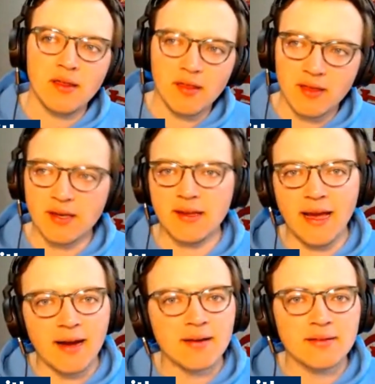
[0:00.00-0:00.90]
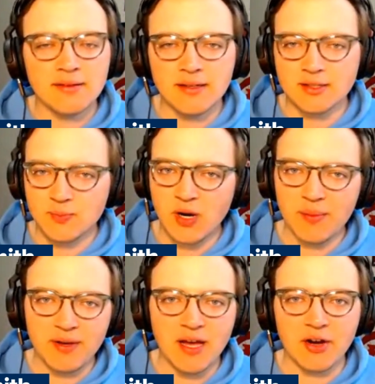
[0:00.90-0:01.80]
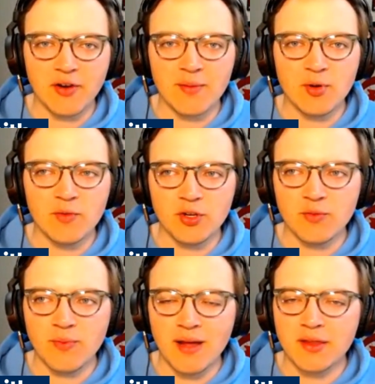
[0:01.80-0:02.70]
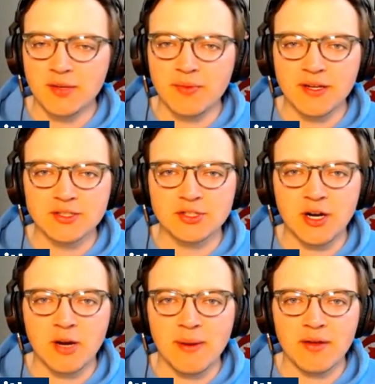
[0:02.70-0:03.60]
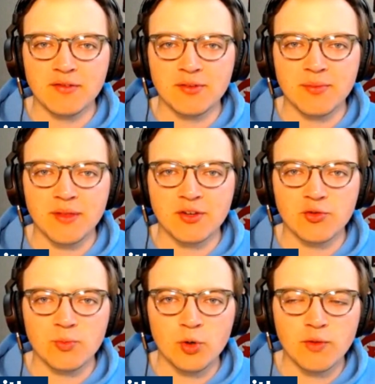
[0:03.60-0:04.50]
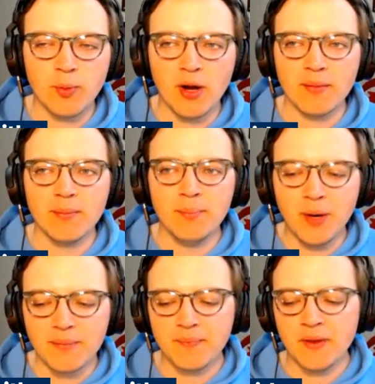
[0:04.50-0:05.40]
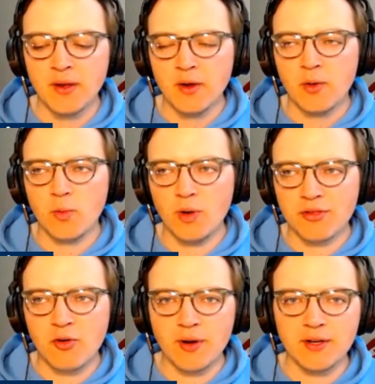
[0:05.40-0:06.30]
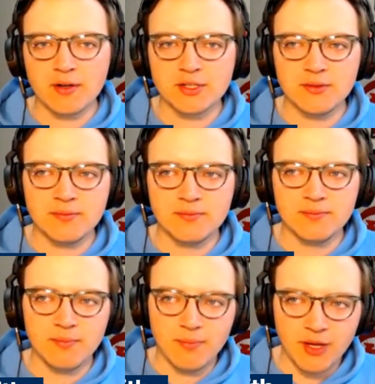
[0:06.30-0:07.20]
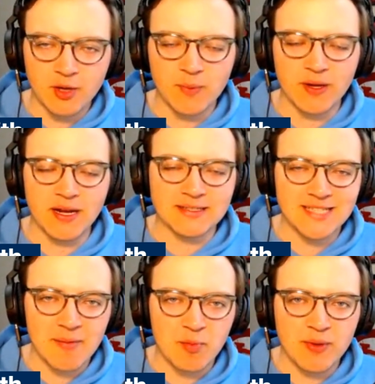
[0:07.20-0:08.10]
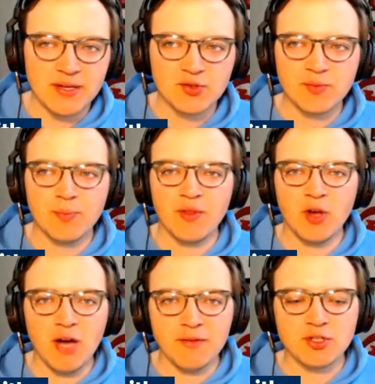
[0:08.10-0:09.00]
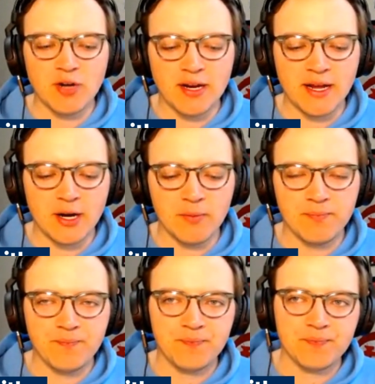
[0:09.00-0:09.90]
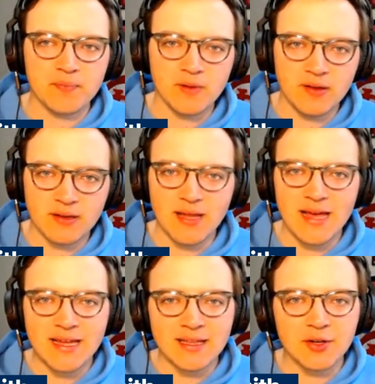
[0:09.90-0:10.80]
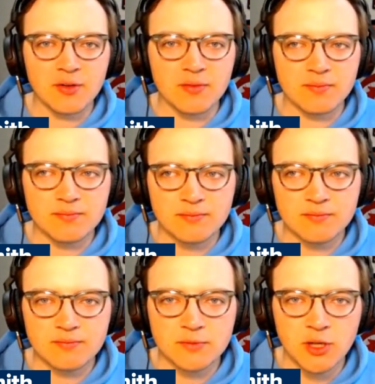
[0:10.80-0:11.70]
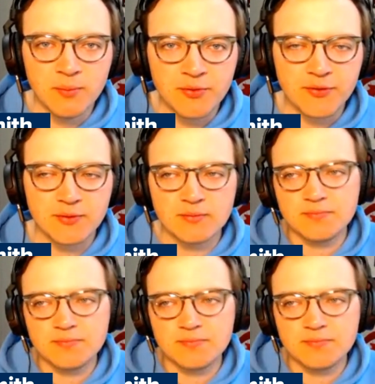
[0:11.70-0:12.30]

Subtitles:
then yeah, it's probably not a great move, and you've got some things to talk about and some things to improve upon. But with Corey Dickerson, he could be a nice depth piece. But the offense right now, is it lacking a little oomph?